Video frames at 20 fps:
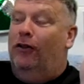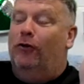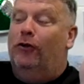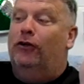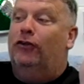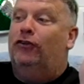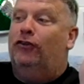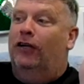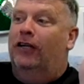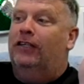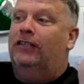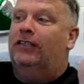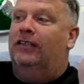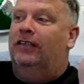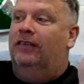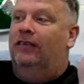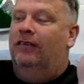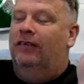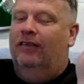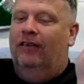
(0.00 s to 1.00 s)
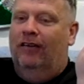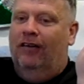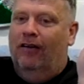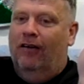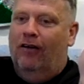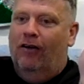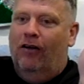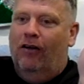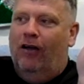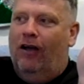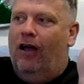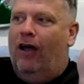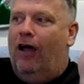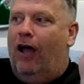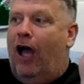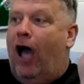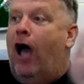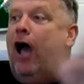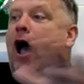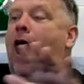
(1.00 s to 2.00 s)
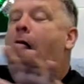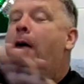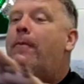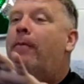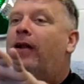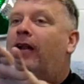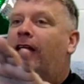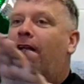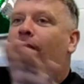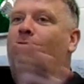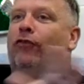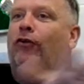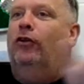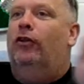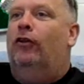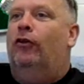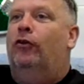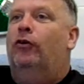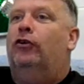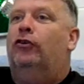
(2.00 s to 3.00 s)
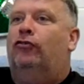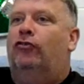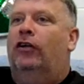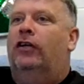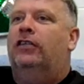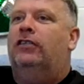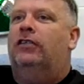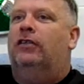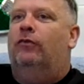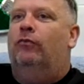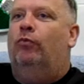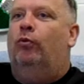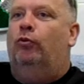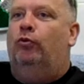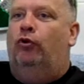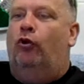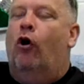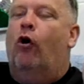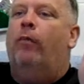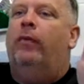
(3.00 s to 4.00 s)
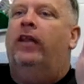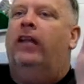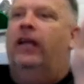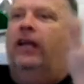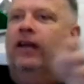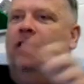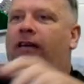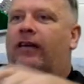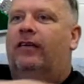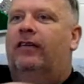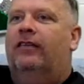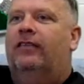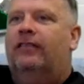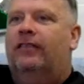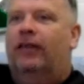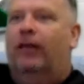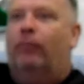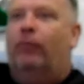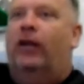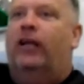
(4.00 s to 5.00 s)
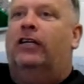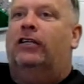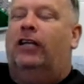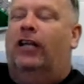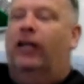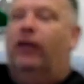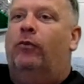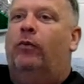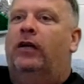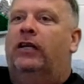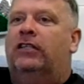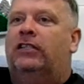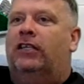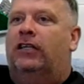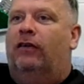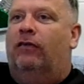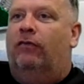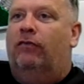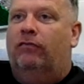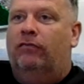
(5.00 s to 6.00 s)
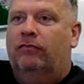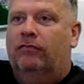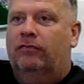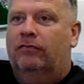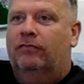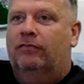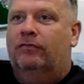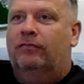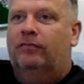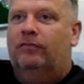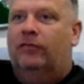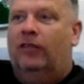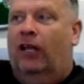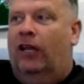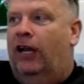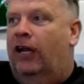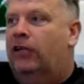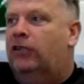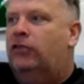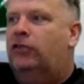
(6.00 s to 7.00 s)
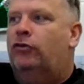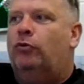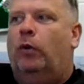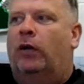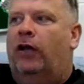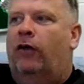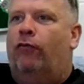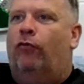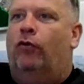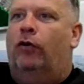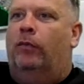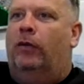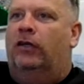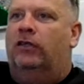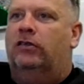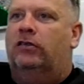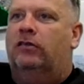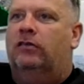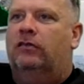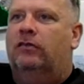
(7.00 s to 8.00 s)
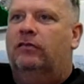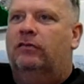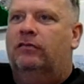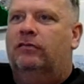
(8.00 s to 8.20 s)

Lewis Ritson. I believe Lewis Ritson will dominate the British lightweight scene in the next 24 months.